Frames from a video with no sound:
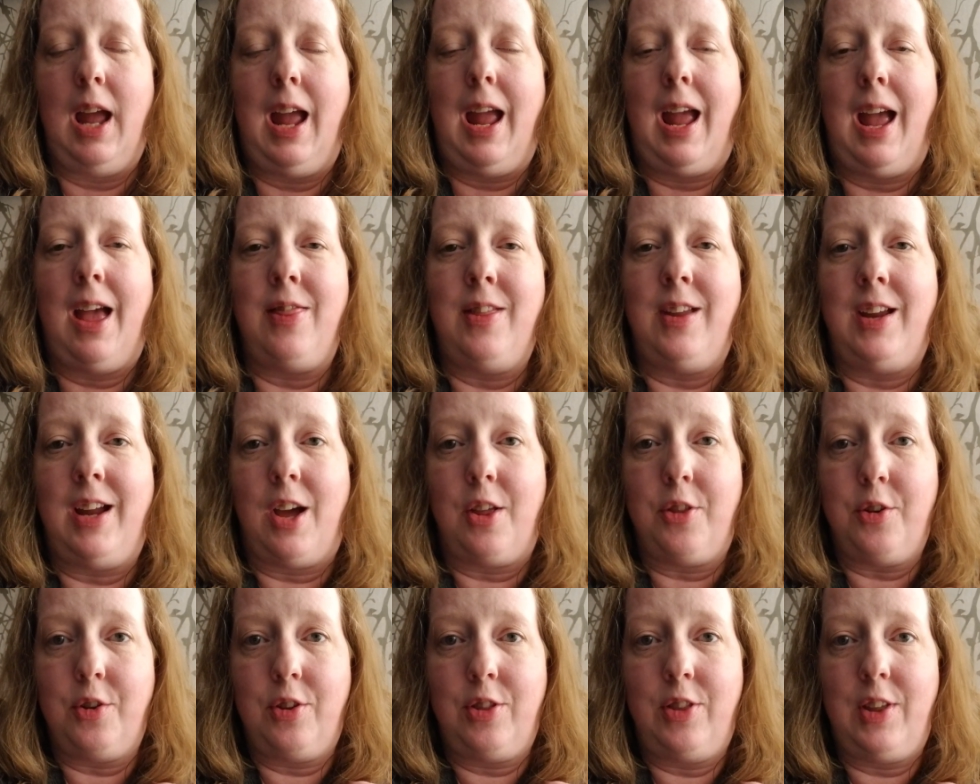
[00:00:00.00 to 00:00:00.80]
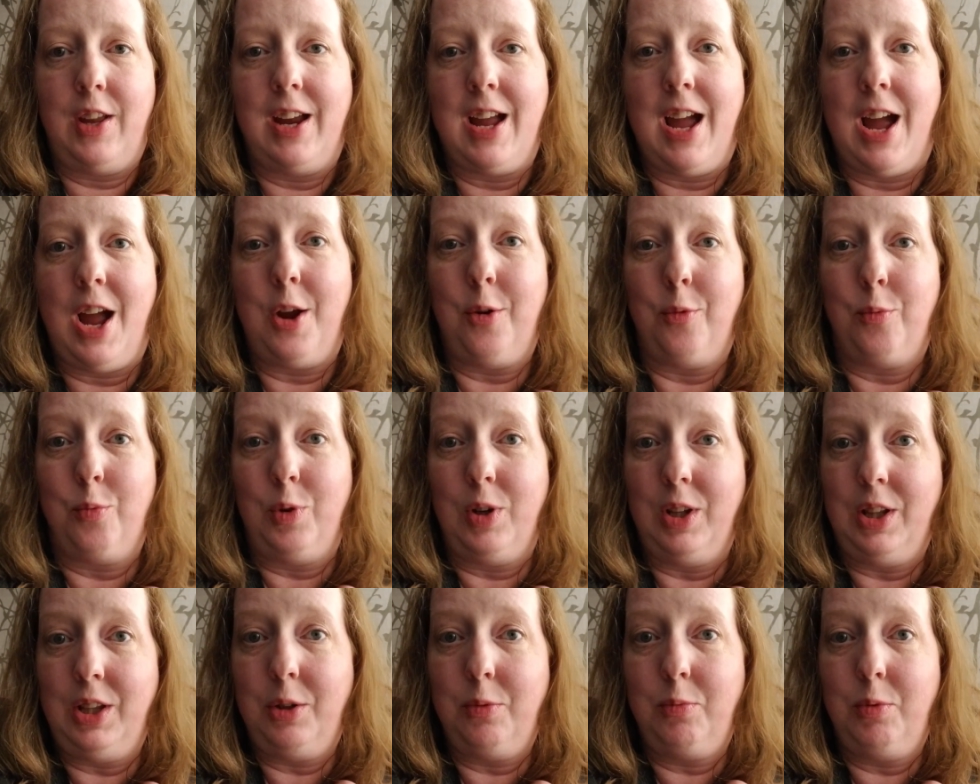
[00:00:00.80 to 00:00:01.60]
And the other thing I
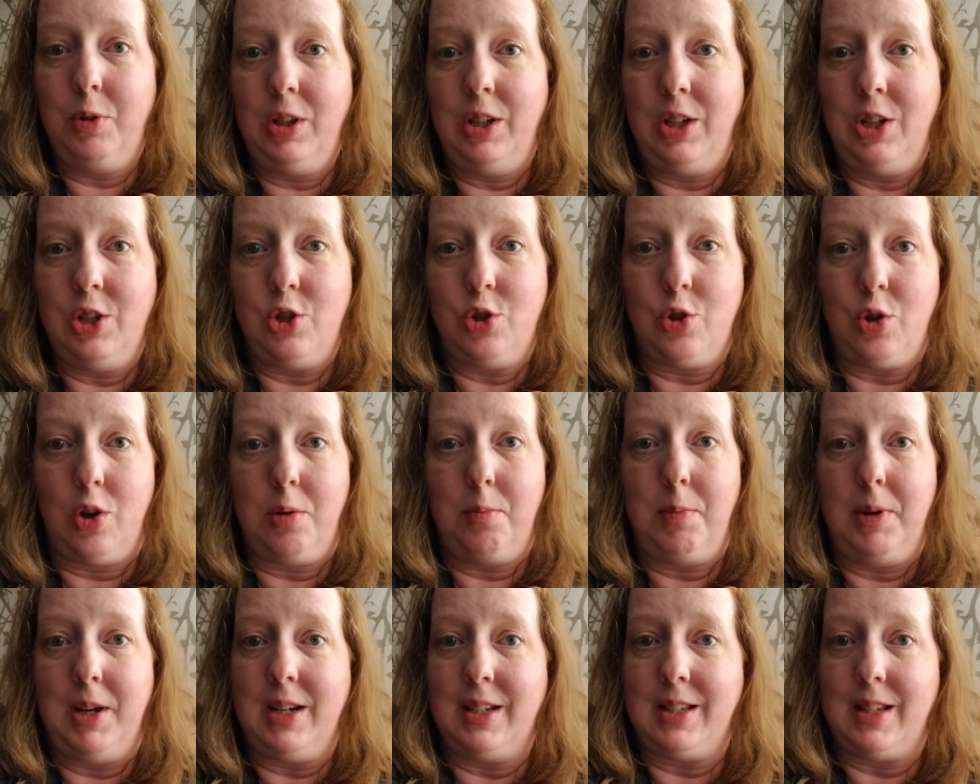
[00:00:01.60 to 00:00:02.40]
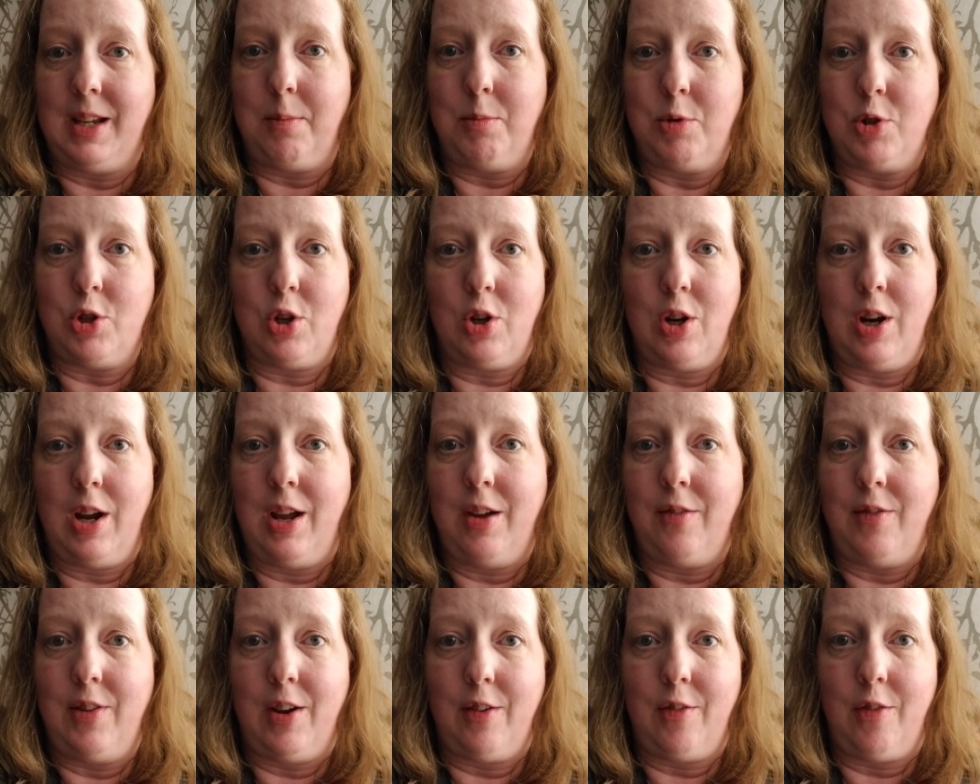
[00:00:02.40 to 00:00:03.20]
really, really enjoyed, because I'm sure I
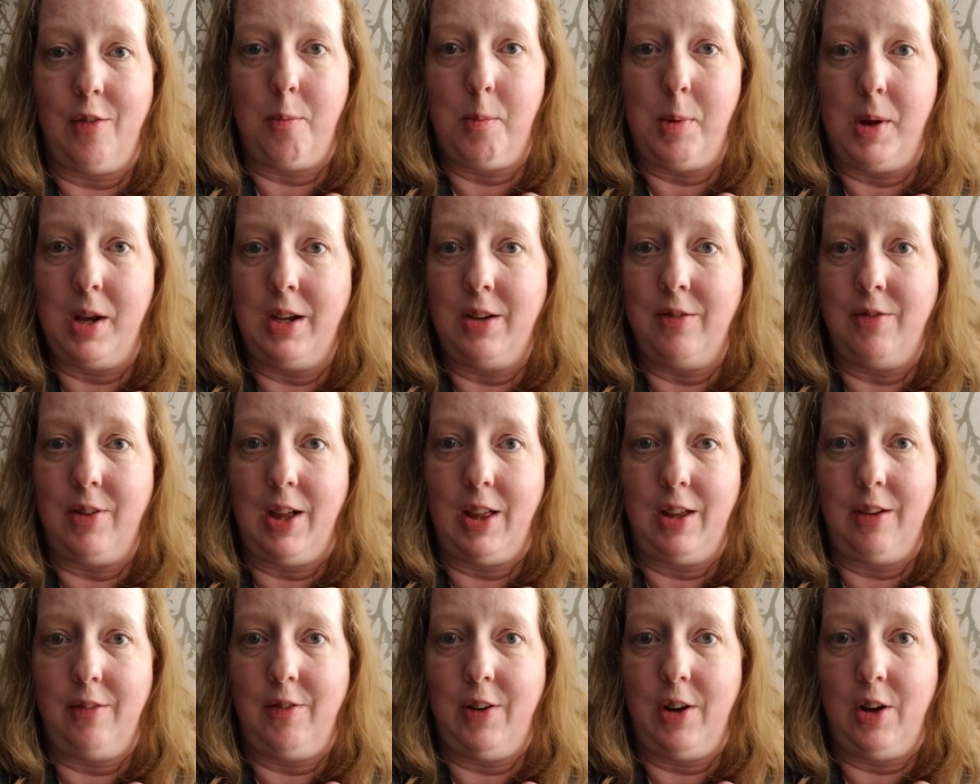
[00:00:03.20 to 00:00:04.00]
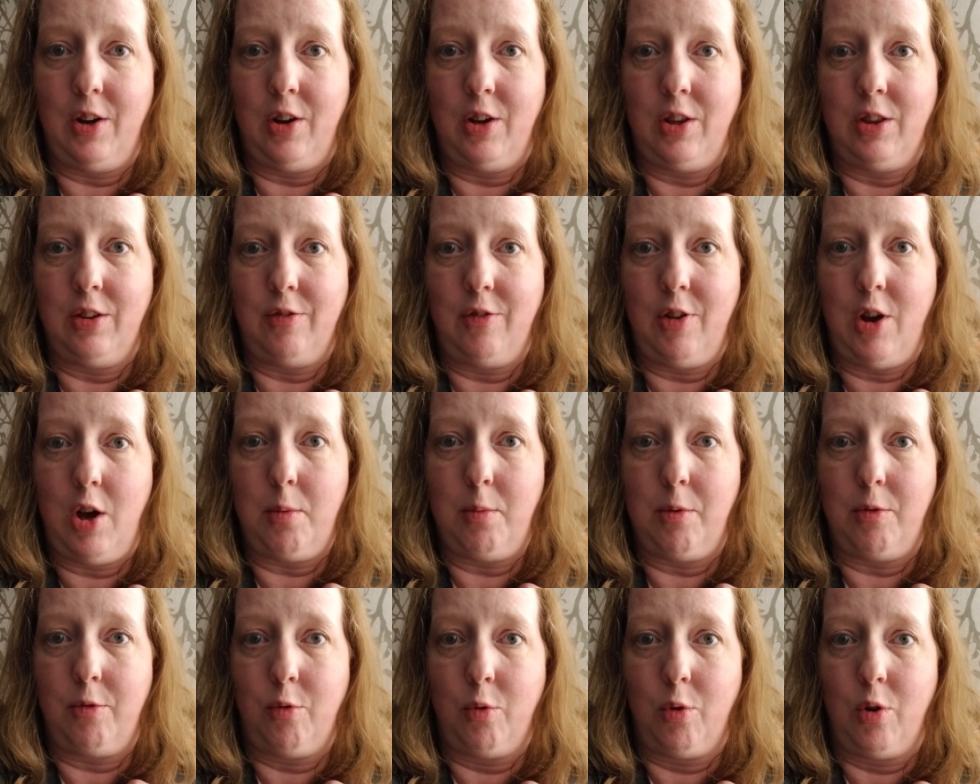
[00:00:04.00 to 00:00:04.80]
have never been to Valleyfair in the fall
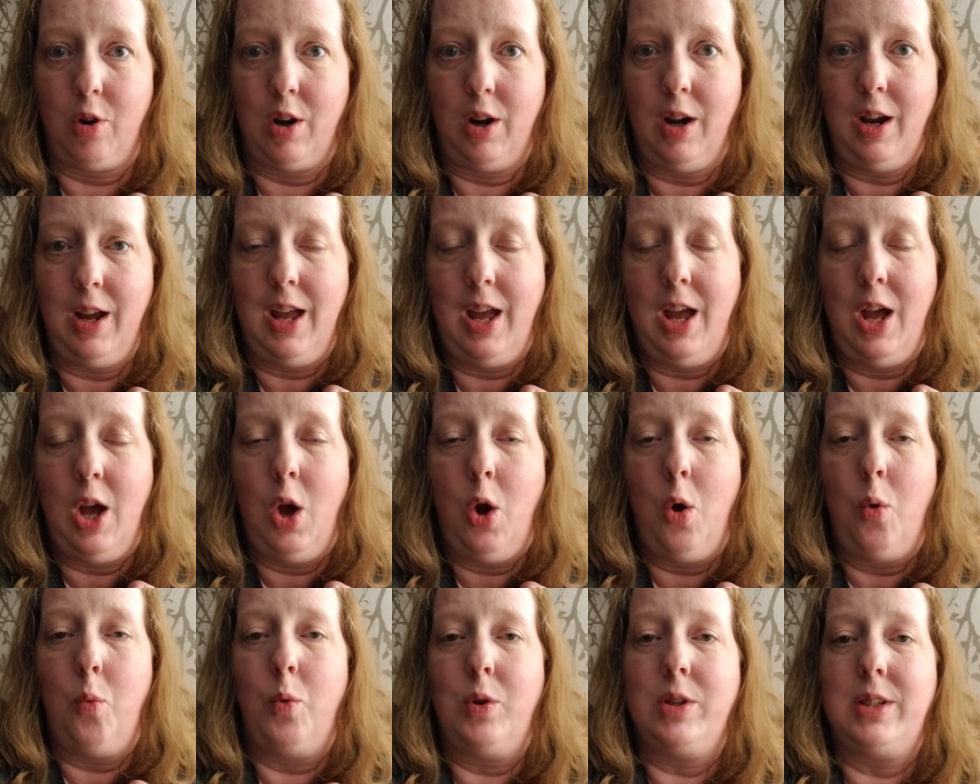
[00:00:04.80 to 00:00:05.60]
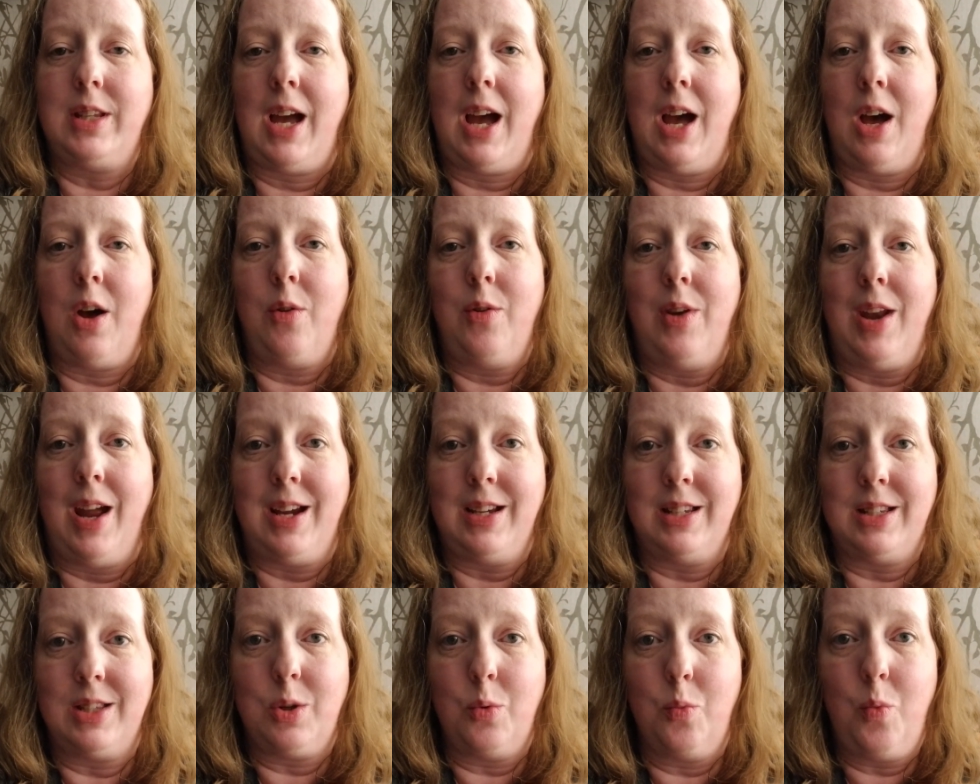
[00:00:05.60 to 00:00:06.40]
before, was how
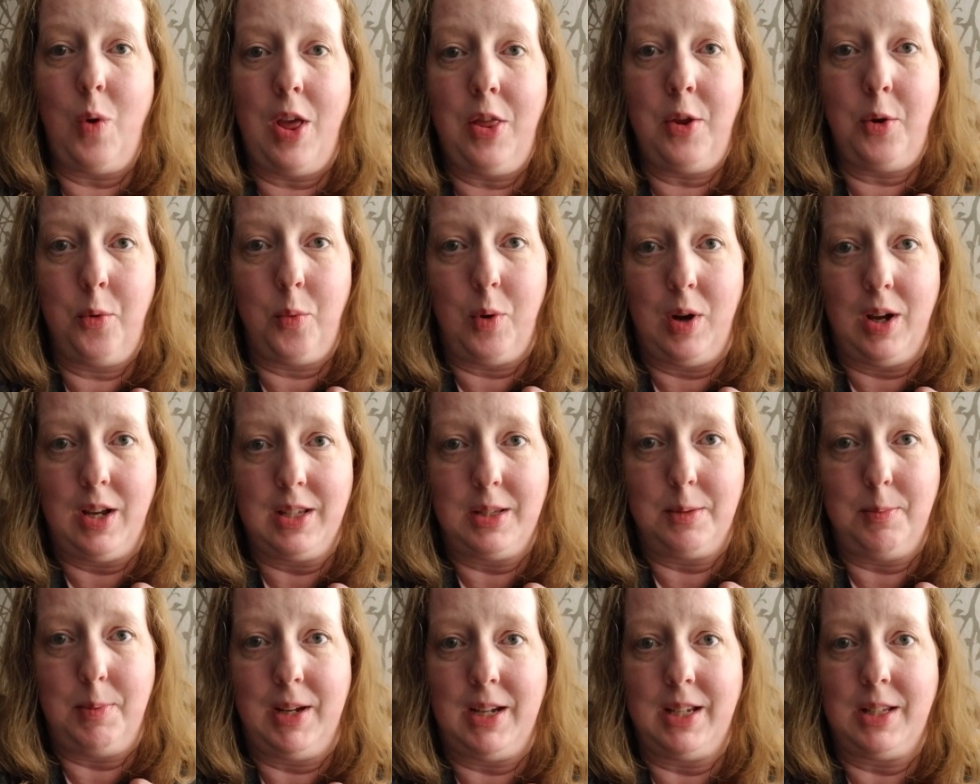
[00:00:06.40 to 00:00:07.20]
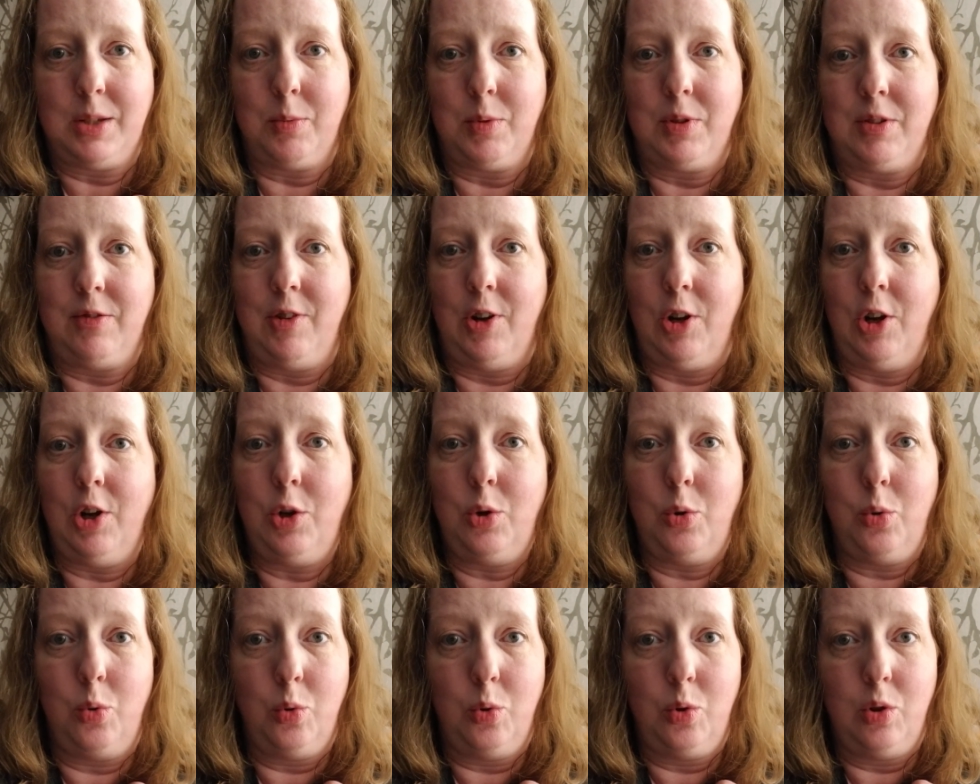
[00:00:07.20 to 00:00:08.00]
nice the weather was, because it was very
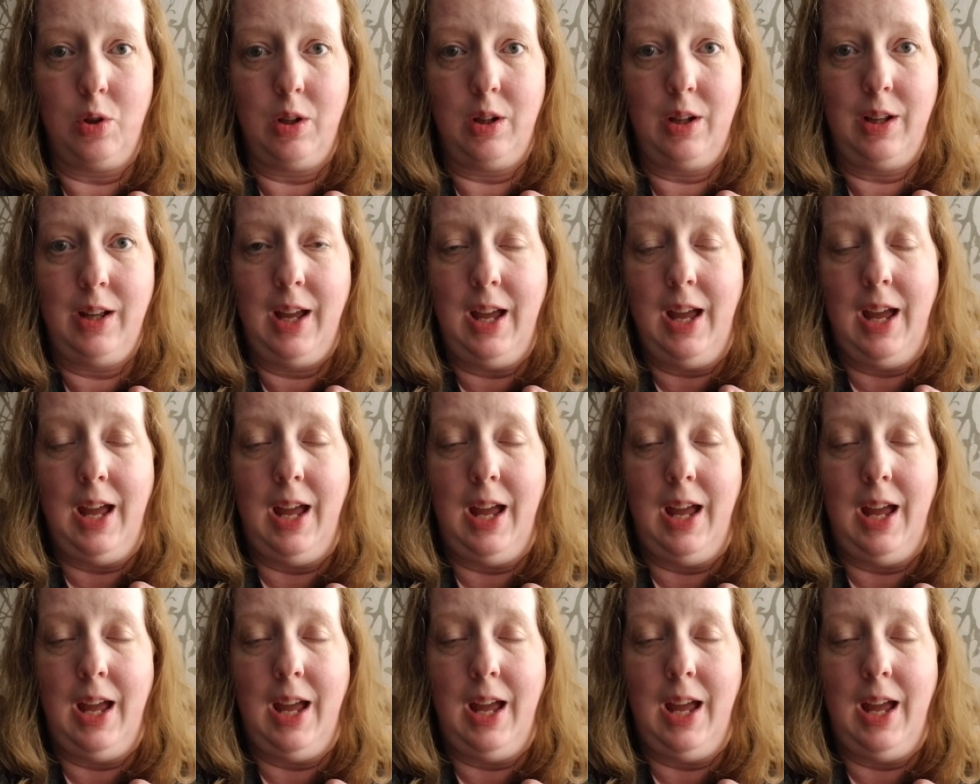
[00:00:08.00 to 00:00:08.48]
cool.